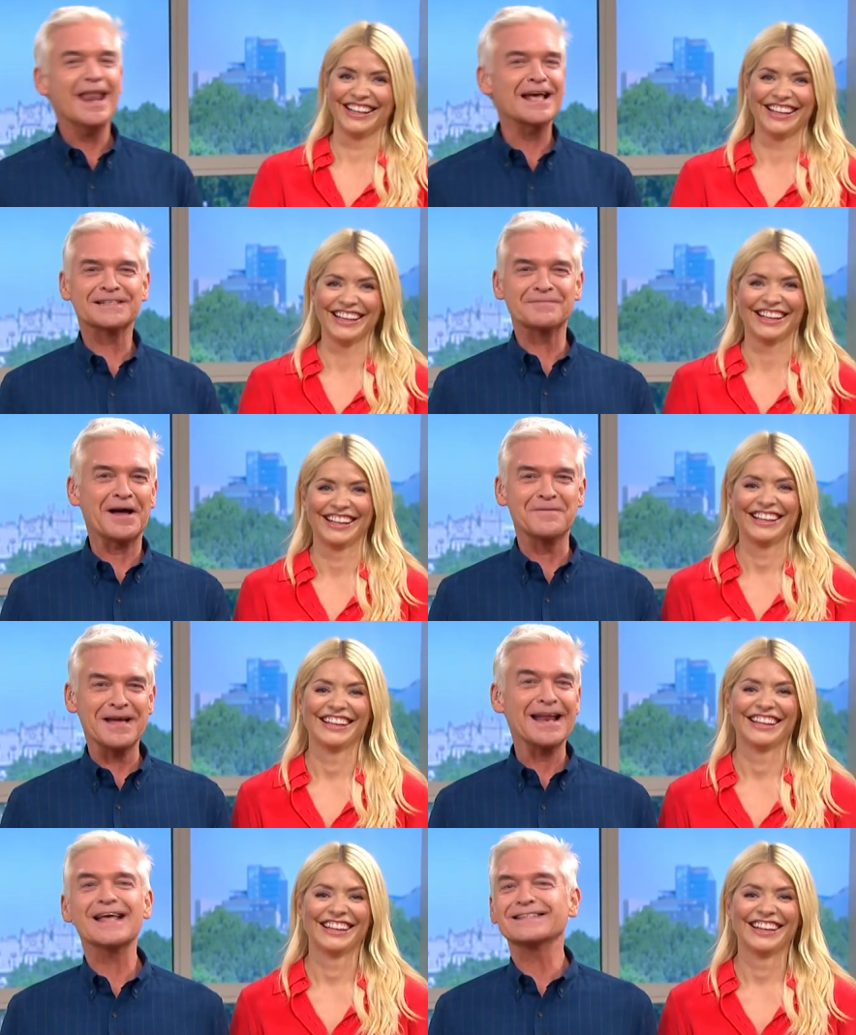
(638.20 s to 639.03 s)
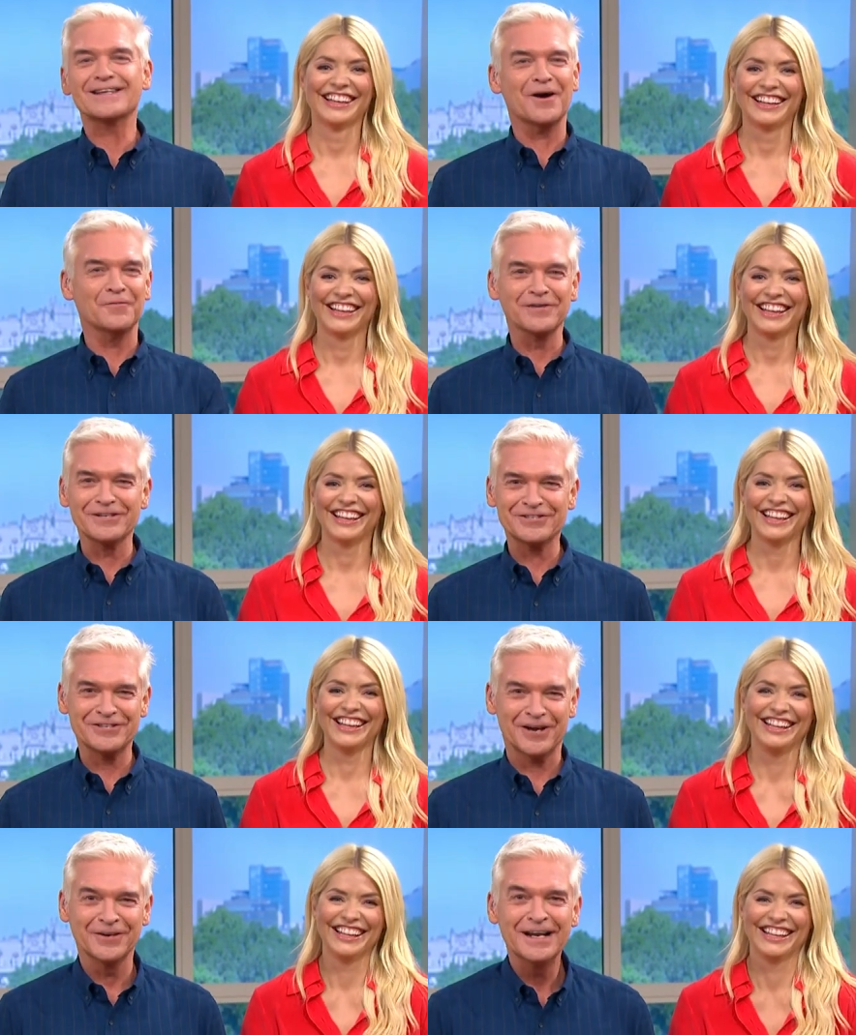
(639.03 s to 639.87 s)
Speaker 1: Less about me. Let's get on with the
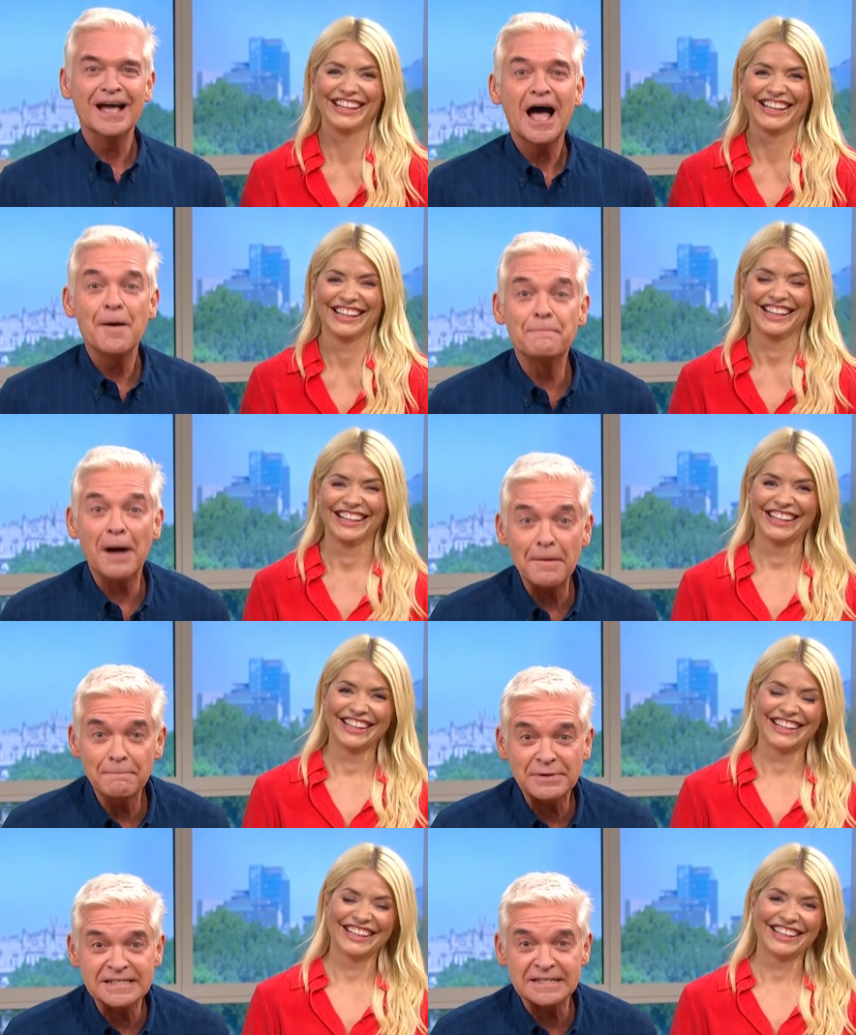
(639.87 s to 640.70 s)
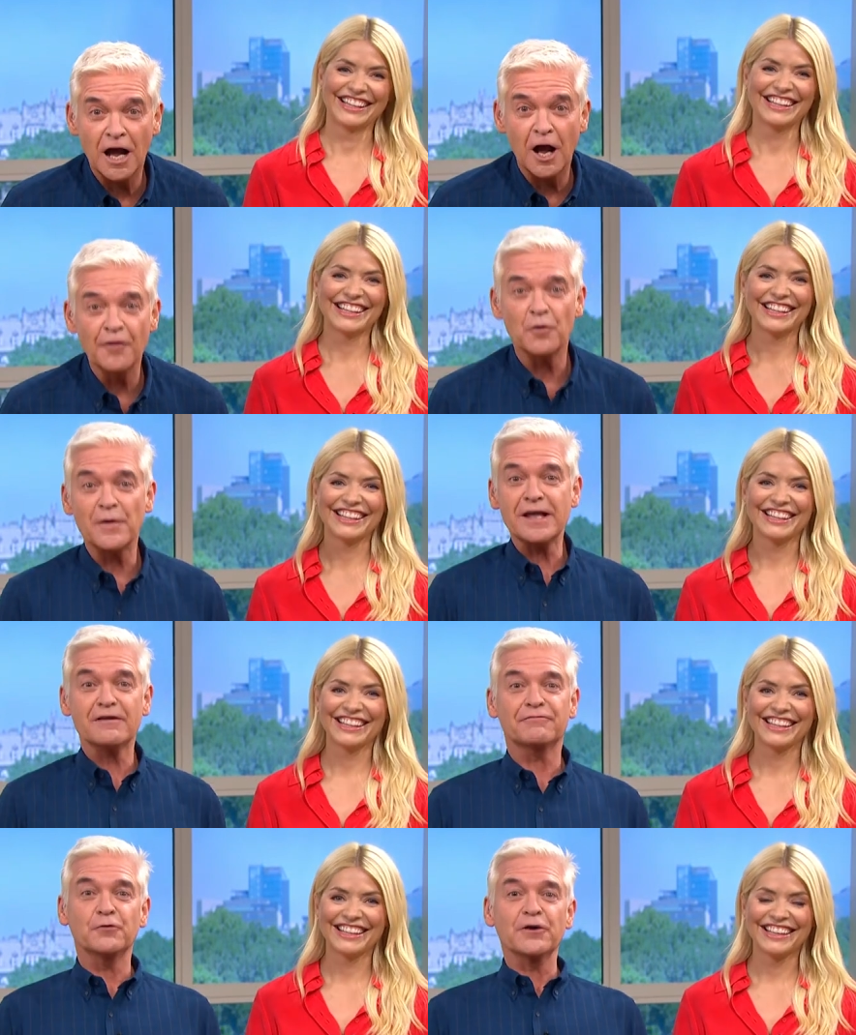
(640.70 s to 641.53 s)
show. Bumper start of the
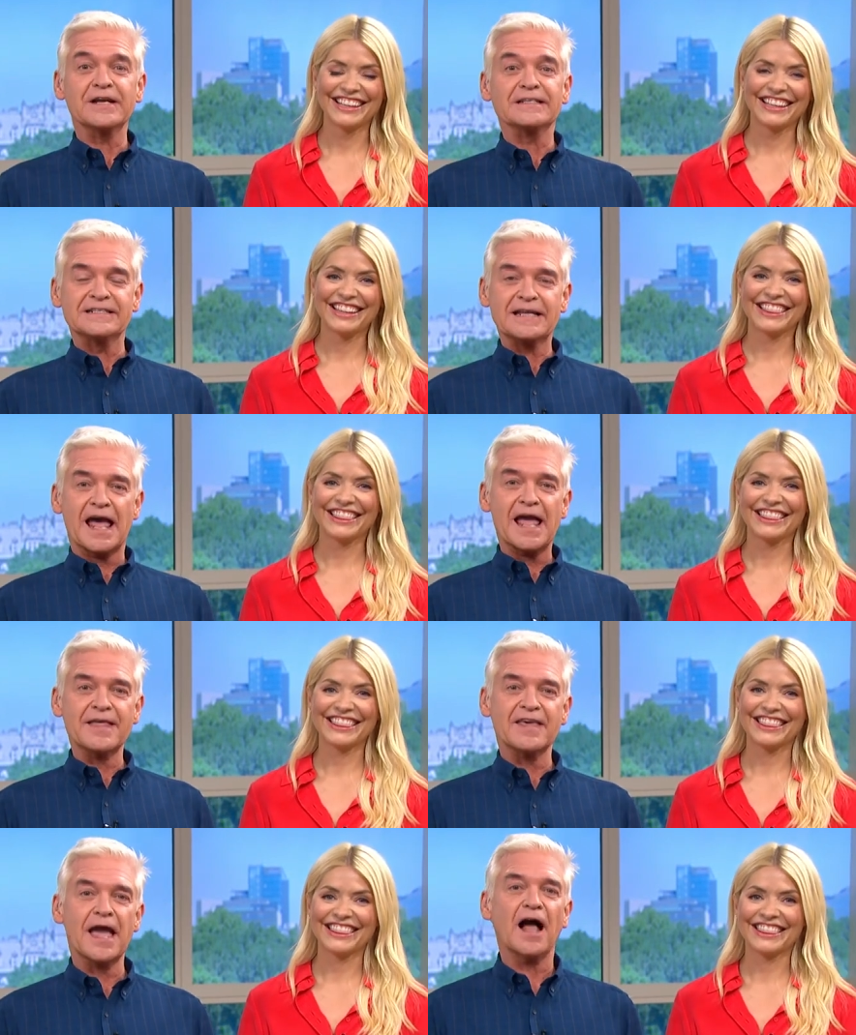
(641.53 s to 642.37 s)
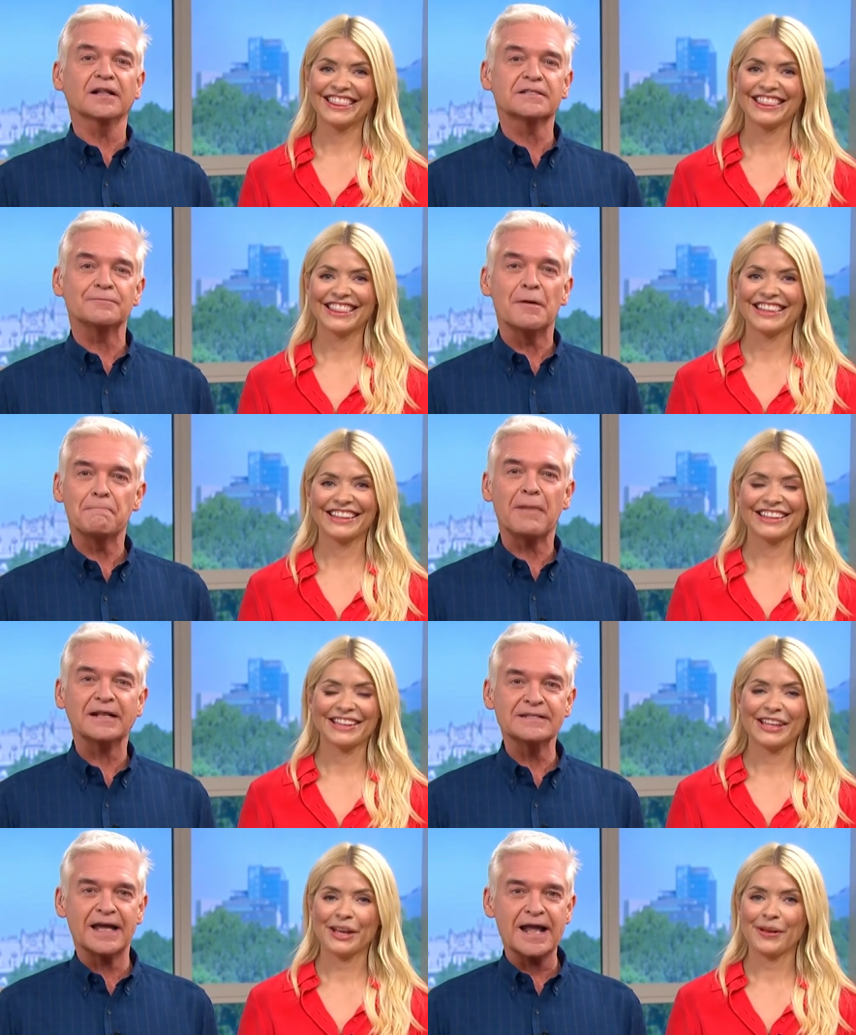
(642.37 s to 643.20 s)
week for you today. The ultimate
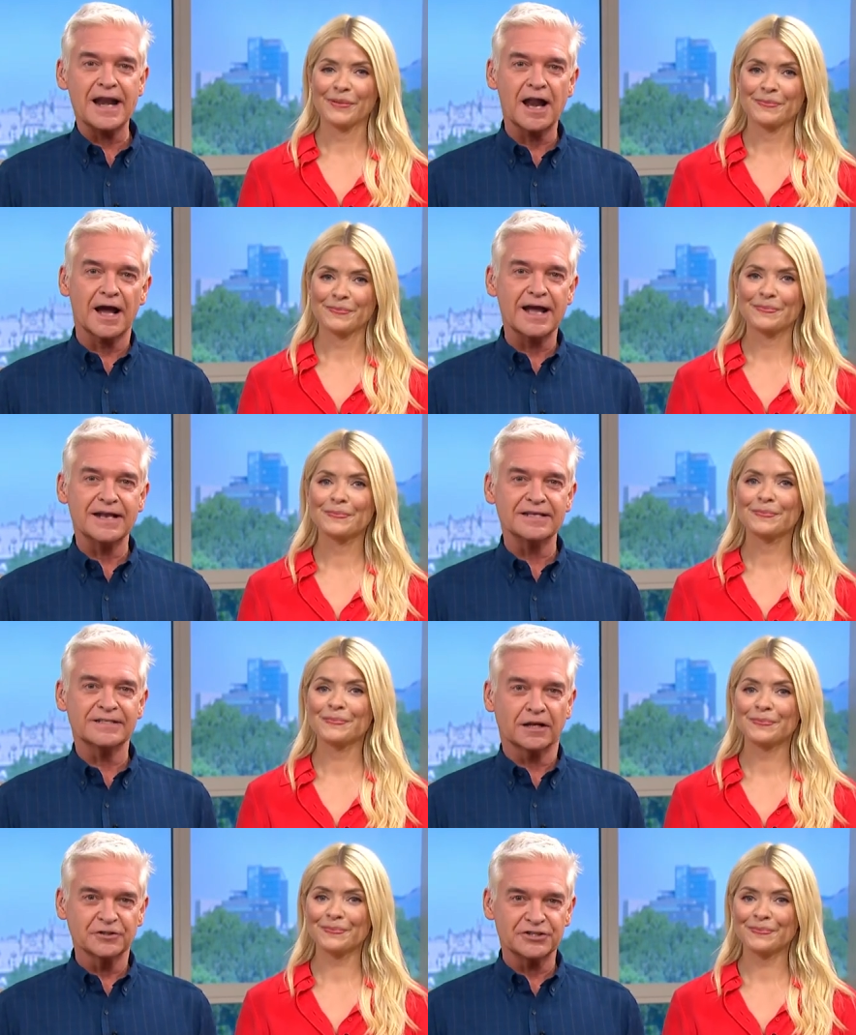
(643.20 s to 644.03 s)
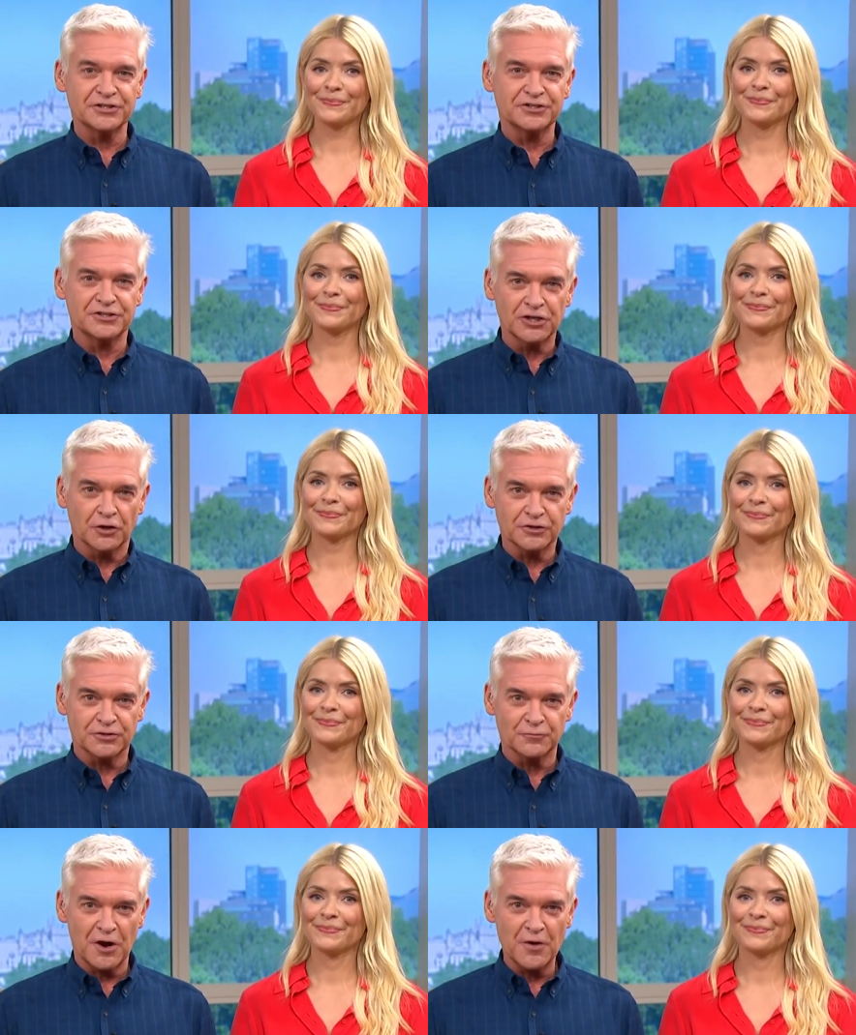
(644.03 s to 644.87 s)
Monday night indulgence. John
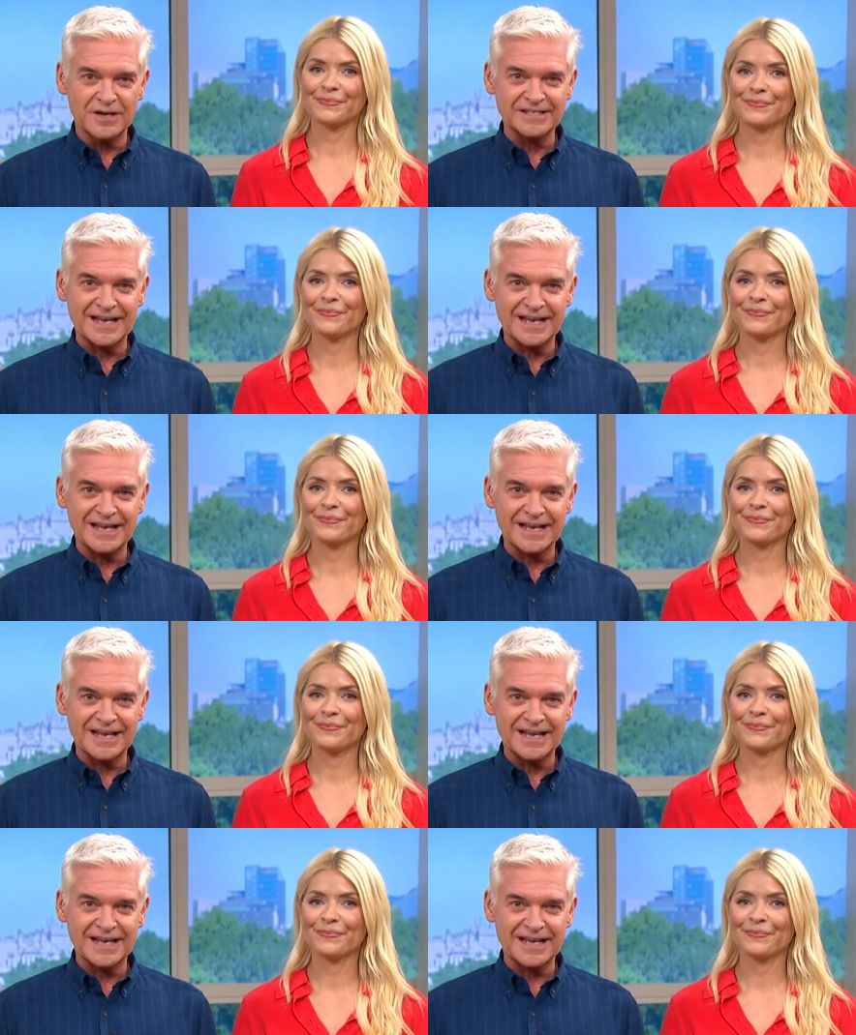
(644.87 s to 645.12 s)
Torode is